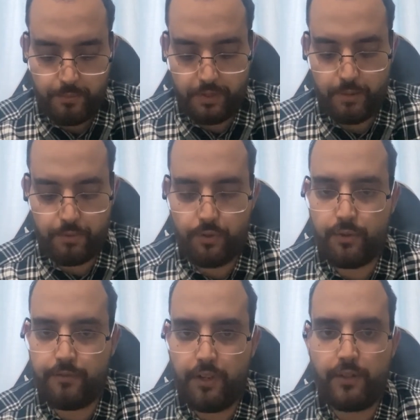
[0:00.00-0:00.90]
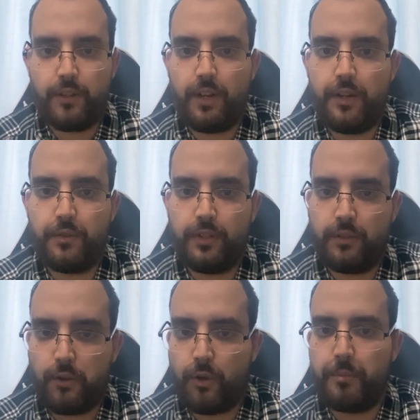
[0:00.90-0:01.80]
people,
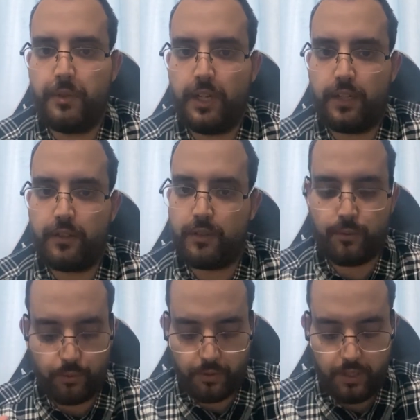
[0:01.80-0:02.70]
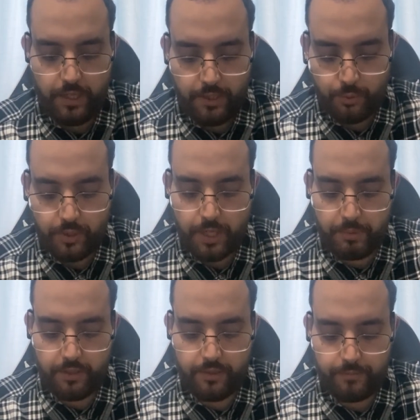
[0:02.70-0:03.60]
vegetation, object, you name
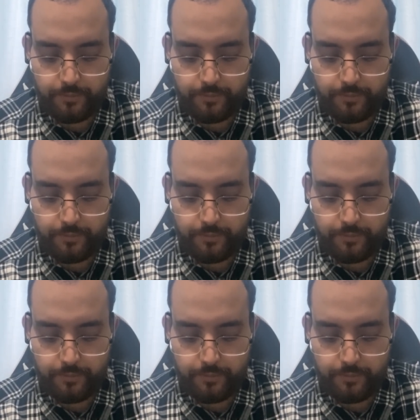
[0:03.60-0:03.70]
it.